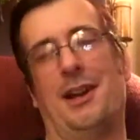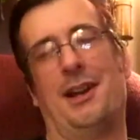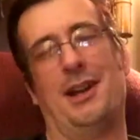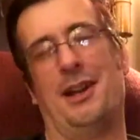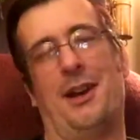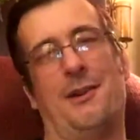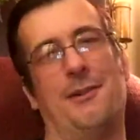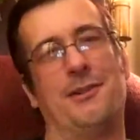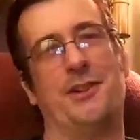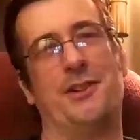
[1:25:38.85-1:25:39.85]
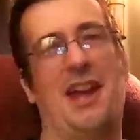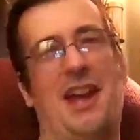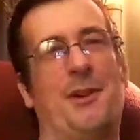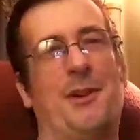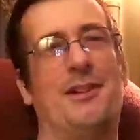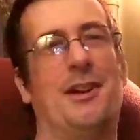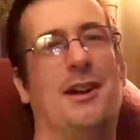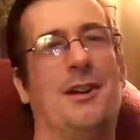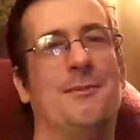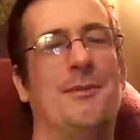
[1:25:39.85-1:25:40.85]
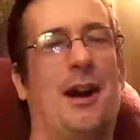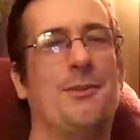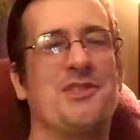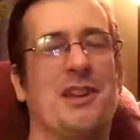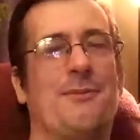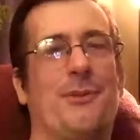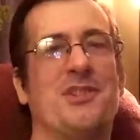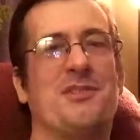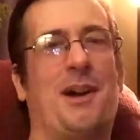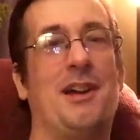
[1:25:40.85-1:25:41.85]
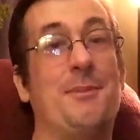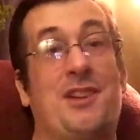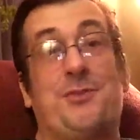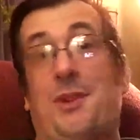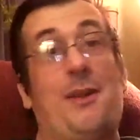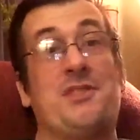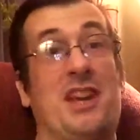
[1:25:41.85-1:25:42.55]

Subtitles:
You name it, I was influenced by it because when I was a kid,